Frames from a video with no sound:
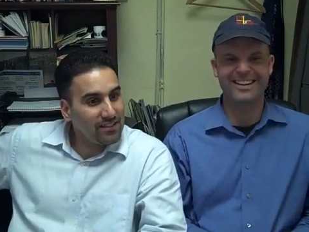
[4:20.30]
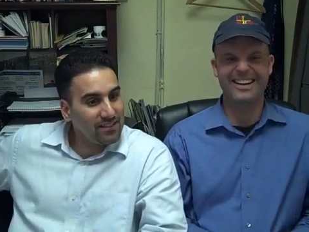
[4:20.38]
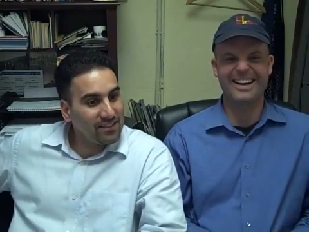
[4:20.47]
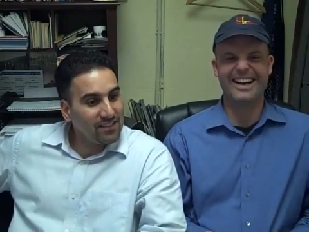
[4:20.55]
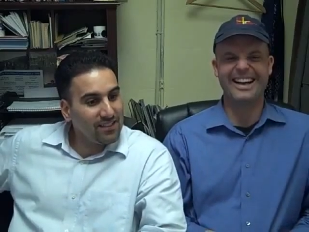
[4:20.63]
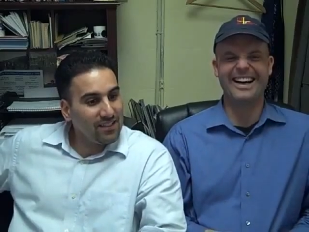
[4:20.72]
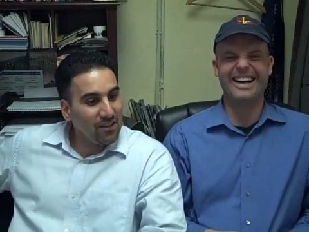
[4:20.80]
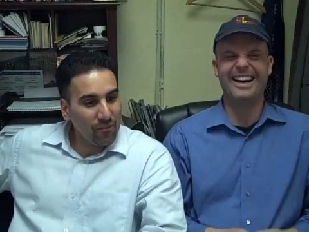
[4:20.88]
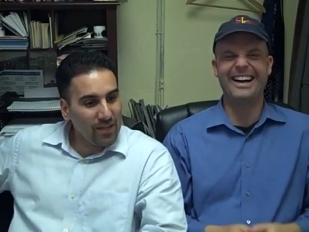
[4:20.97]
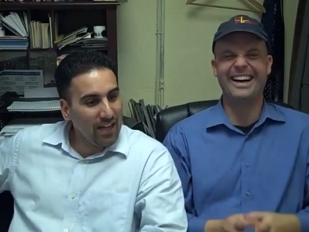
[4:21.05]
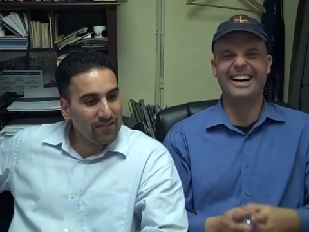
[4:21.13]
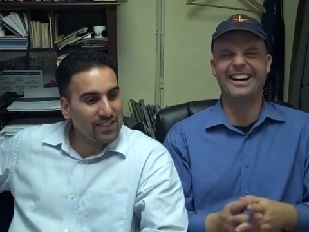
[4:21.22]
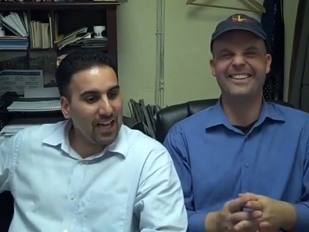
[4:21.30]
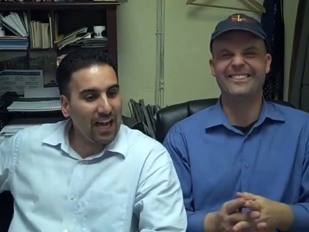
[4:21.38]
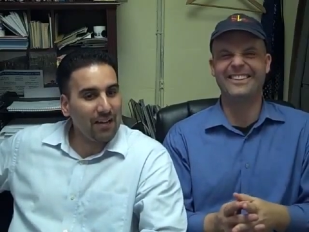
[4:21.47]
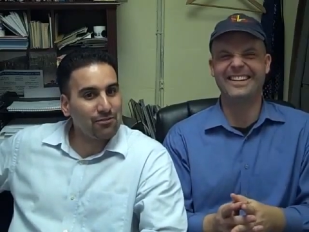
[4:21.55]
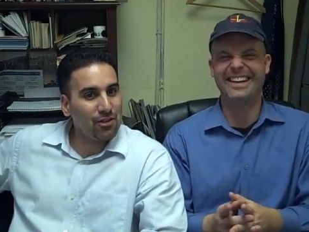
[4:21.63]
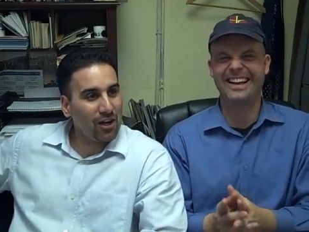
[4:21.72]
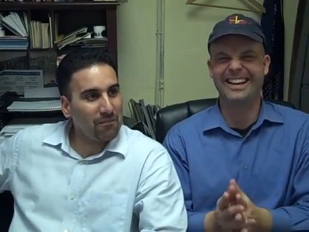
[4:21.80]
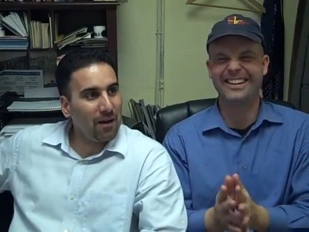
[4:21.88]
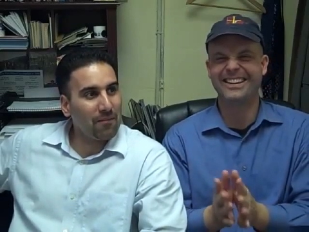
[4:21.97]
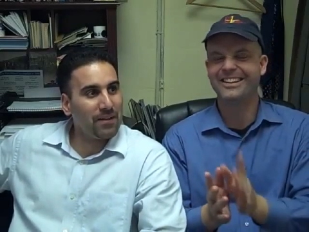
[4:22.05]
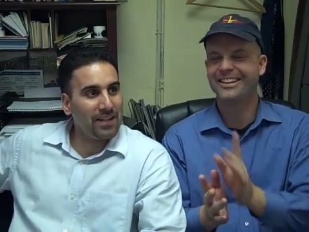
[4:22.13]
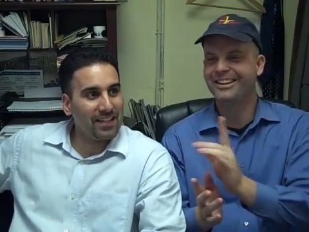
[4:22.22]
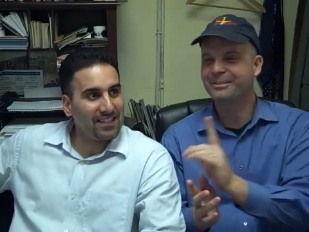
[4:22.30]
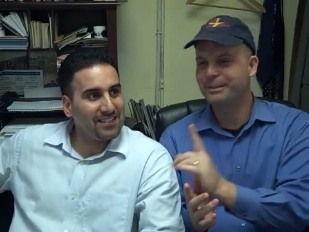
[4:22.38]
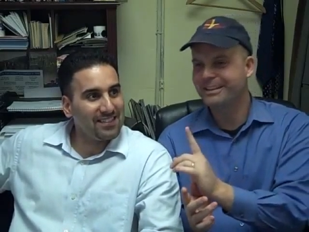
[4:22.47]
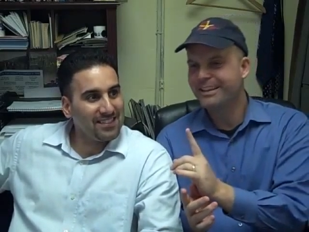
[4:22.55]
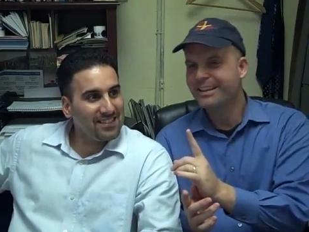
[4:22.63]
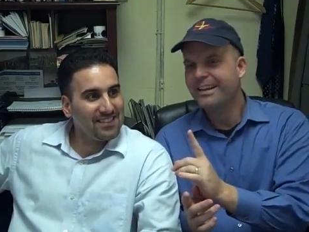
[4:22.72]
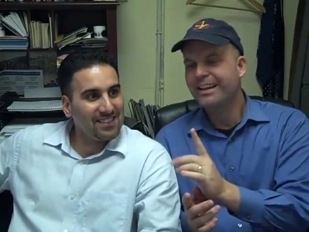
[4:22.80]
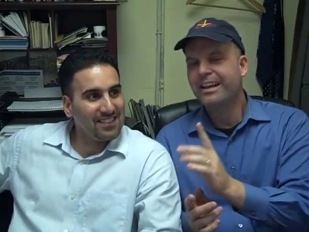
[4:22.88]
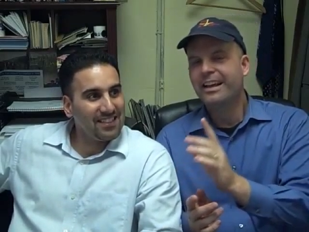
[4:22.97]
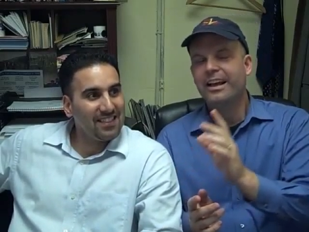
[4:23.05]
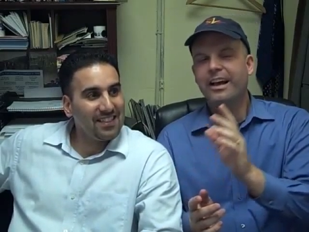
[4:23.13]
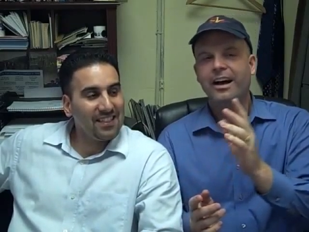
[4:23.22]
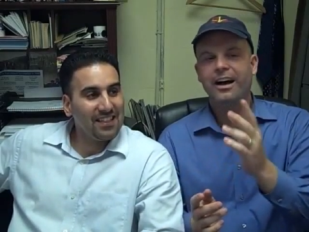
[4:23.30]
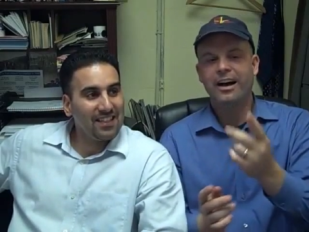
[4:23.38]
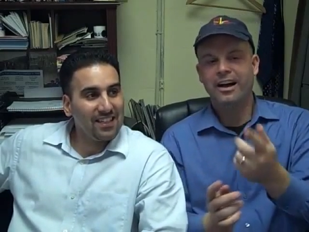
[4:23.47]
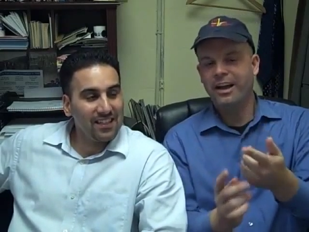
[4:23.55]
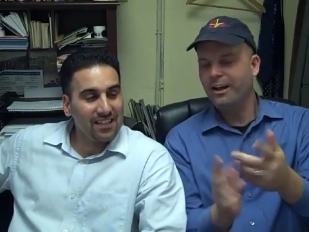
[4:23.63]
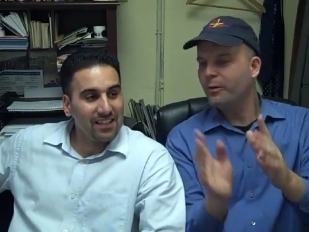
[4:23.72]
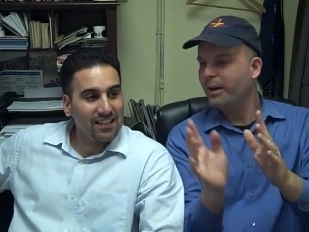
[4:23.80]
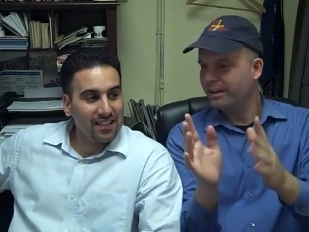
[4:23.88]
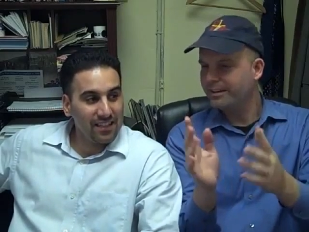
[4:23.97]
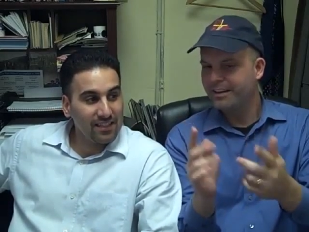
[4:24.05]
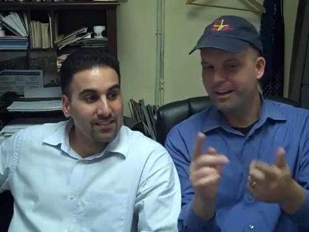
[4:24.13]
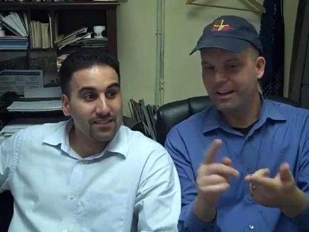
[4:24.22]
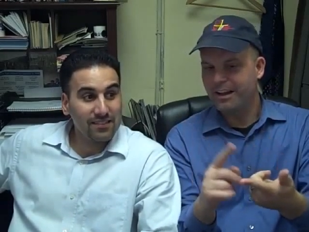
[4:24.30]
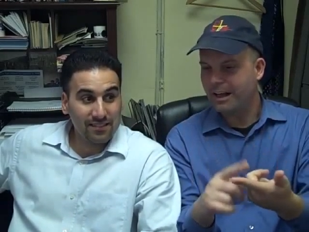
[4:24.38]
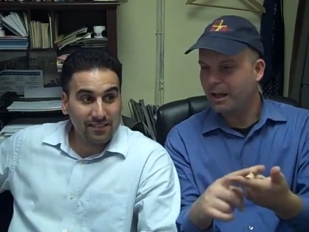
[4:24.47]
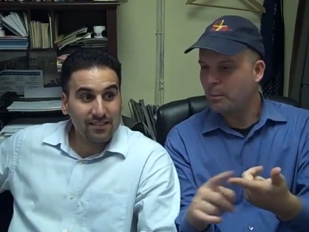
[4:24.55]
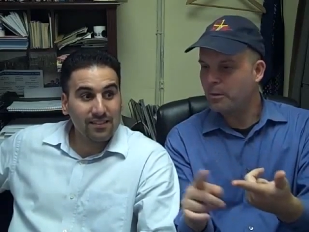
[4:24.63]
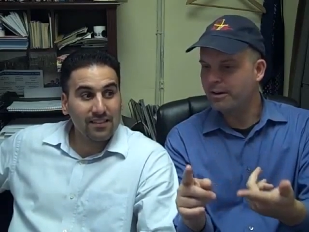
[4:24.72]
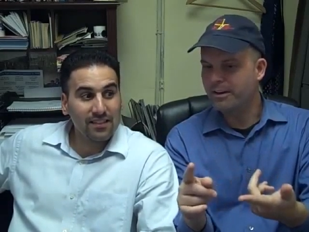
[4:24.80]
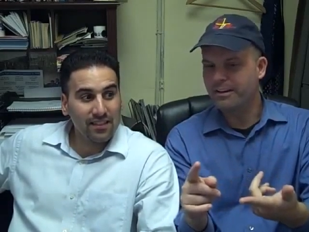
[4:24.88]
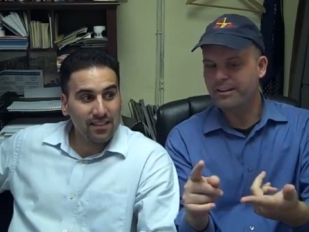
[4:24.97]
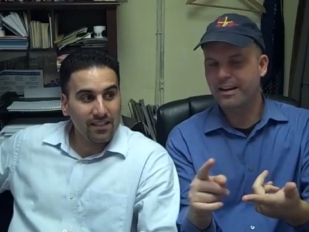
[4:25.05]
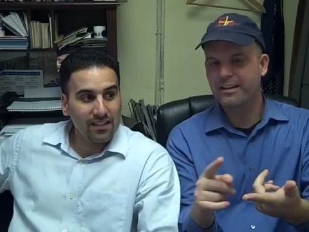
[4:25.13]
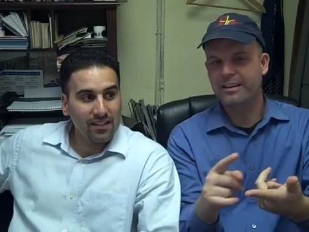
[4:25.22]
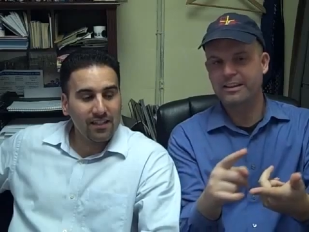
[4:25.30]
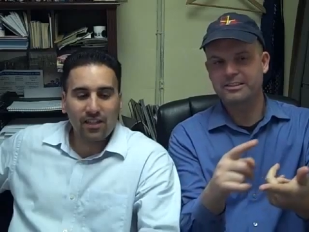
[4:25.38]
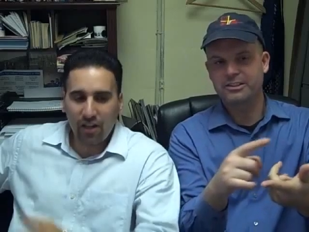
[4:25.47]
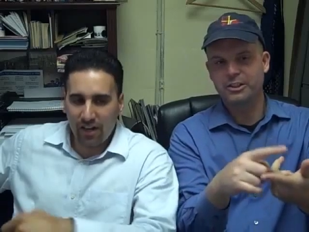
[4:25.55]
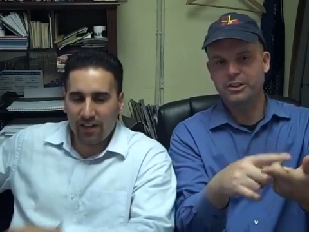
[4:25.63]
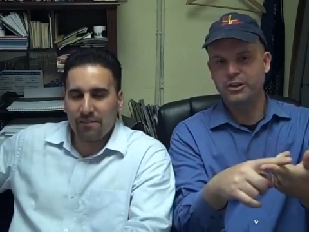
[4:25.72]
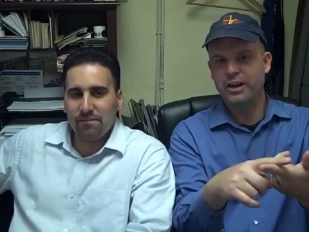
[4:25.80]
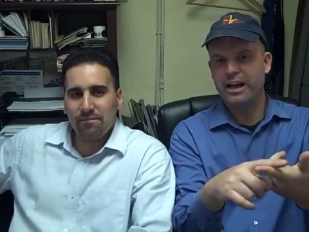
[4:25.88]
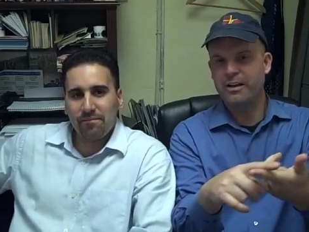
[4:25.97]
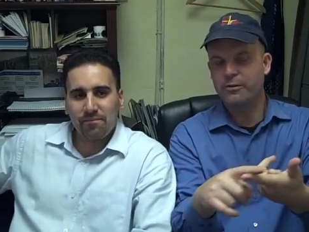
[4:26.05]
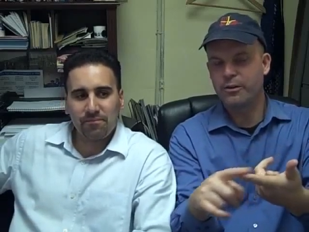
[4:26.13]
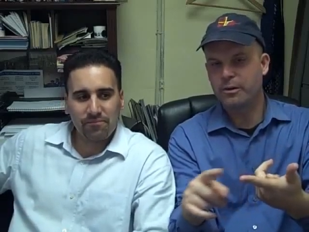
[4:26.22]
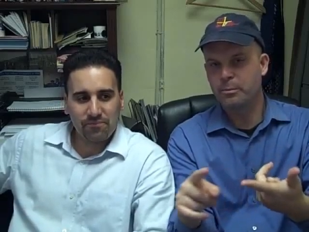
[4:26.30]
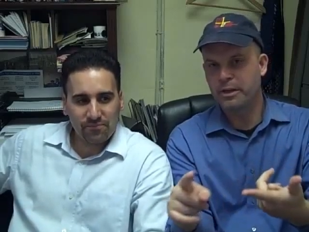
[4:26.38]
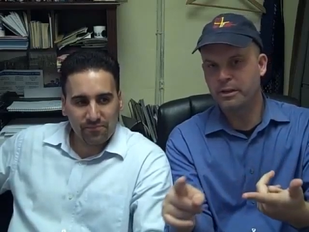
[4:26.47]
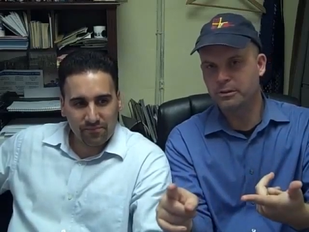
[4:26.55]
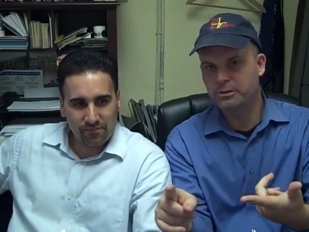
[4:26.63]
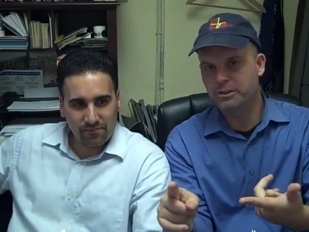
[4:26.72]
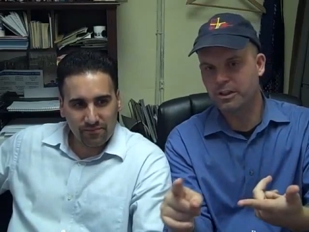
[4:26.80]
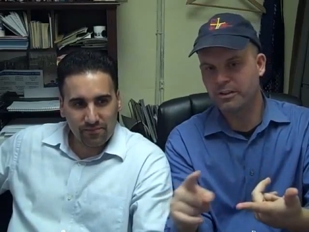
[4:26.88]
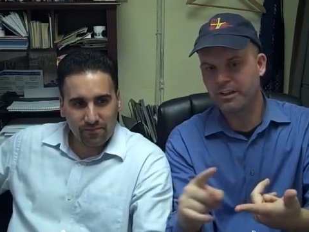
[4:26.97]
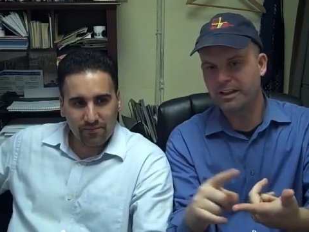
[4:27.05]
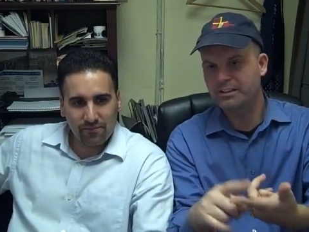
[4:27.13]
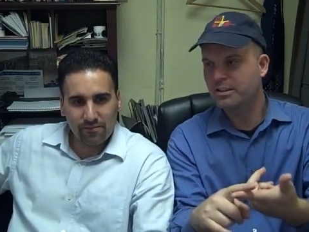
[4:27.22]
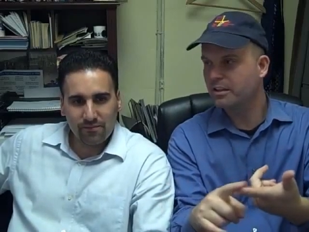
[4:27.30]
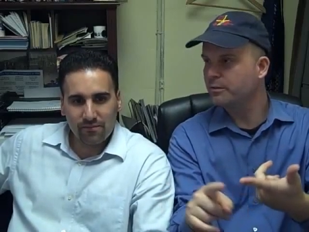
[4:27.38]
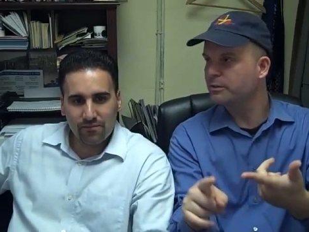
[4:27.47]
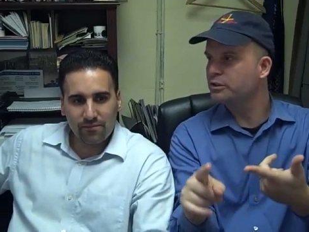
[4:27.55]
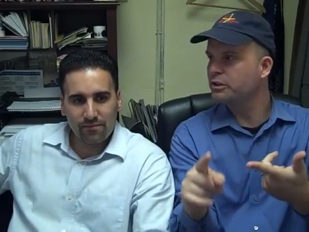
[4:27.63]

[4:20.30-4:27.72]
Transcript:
Speaker 1: It. we have time. Talk
Speaker 2: about Beat It. Uh, eh, wait, uh, I'll put it in the context. You have your Beatles on the Ed Sullivan